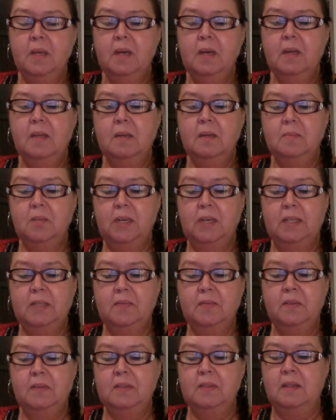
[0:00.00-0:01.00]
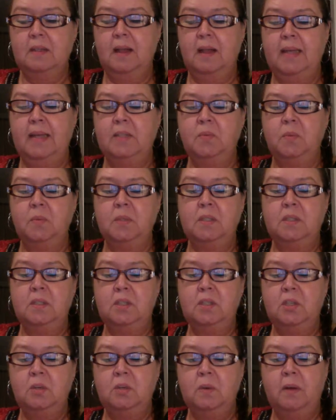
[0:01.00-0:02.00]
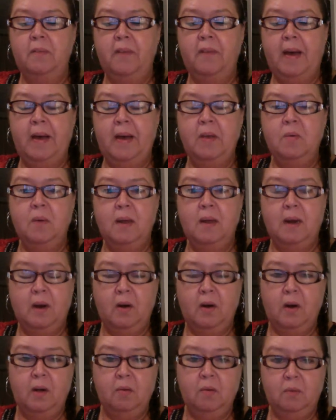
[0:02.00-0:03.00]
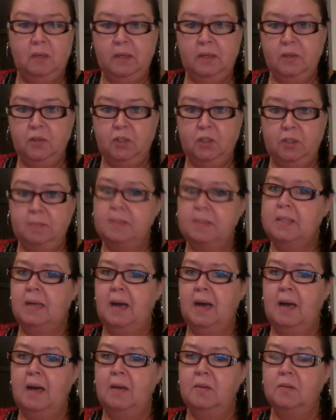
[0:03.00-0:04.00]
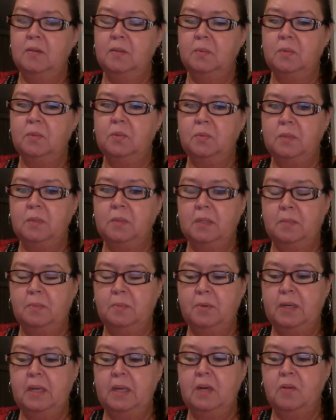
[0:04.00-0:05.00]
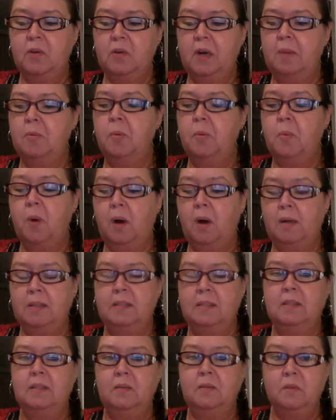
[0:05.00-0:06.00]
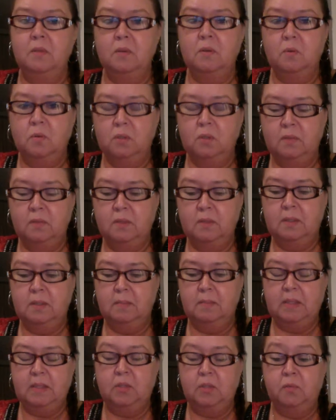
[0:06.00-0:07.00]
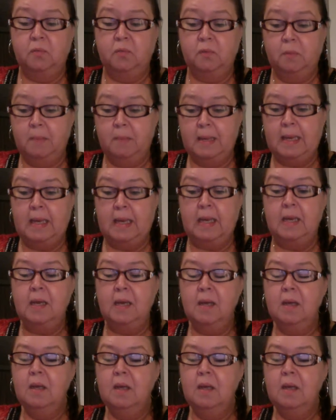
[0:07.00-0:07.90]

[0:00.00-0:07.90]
and the objective of this class was to evaluate our own leadership styles, which was a pretty incredible process over the course of the semester for me.